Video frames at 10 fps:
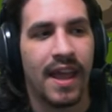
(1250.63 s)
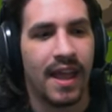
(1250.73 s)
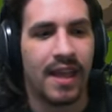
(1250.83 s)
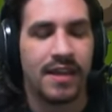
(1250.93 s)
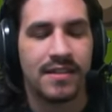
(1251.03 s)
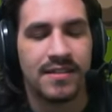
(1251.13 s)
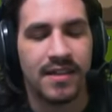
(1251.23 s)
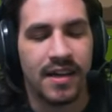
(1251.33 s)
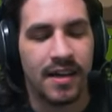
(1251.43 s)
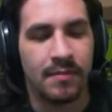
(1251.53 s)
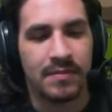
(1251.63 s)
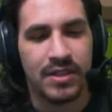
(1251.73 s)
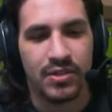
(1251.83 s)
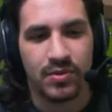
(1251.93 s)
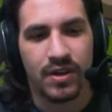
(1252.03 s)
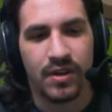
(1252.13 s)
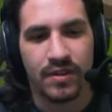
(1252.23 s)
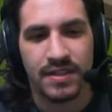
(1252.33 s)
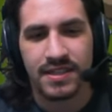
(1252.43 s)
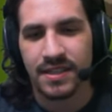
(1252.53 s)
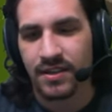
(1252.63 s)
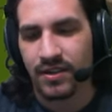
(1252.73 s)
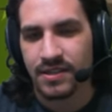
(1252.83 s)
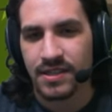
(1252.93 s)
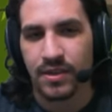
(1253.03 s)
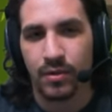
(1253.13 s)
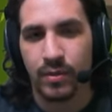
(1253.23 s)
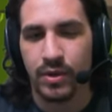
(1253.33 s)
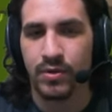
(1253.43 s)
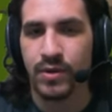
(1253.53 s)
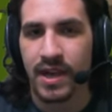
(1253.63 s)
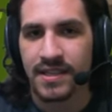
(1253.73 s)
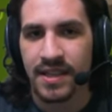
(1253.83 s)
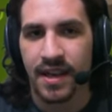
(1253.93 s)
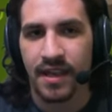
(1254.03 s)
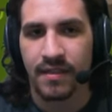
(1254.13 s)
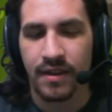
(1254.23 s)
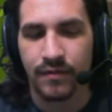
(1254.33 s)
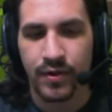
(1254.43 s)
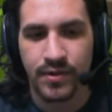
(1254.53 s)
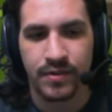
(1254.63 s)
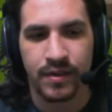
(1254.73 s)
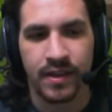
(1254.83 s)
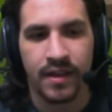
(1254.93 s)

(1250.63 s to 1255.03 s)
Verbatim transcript: and um, enjoy all this and get all this gear when you guys hit eighth anniversary.